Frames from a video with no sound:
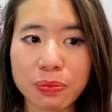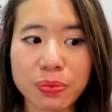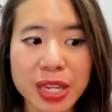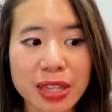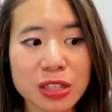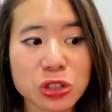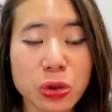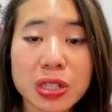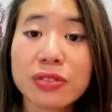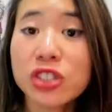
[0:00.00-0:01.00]
be the
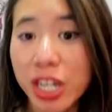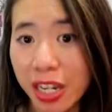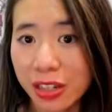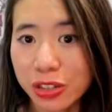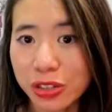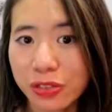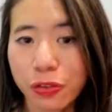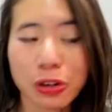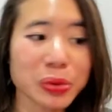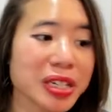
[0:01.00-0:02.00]
source of change
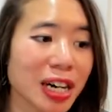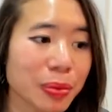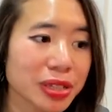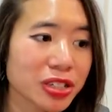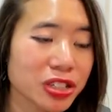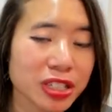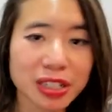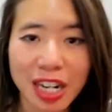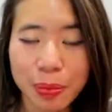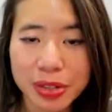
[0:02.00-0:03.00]
for recomposition and
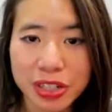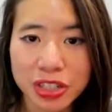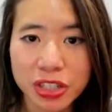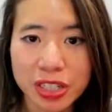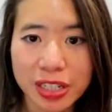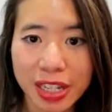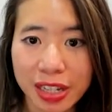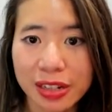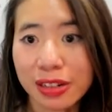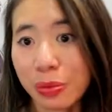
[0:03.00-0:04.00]
composition
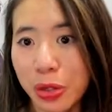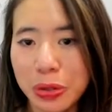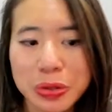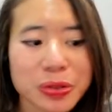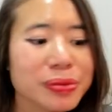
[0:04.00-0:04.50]
in Compose.